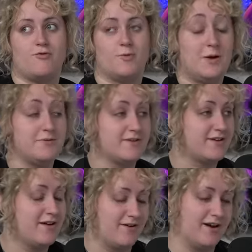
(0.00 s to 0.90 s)

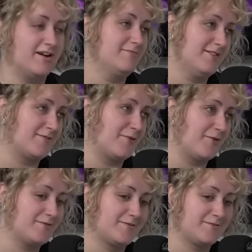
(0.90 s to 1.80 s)
All right, this is
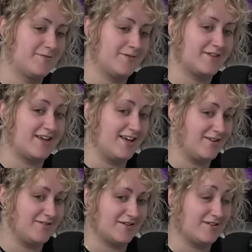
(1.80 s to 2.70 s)
gross. When I was a kid, I
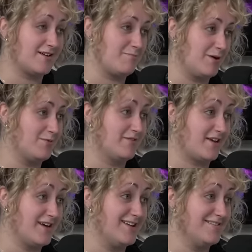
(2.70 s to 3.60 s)
used to collect my own
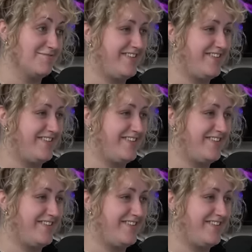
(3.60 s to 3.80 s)
skin.